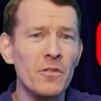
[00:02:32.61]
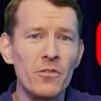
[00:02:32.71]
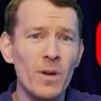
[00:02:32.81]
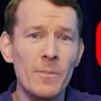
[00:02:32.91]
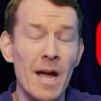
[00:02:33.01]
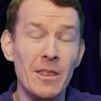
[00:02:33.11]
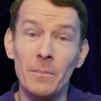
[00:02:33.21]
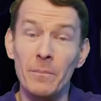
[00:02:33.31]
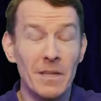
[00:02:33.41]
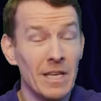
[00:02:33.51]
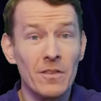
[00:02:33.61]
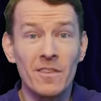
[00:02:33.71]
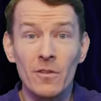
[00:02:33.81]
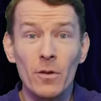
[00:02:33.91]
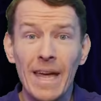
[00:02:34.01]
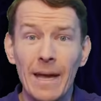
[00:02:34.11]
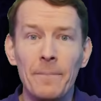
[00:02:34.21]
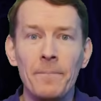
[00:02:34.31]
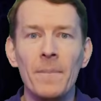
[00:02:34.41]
to streamline them, but it's still there.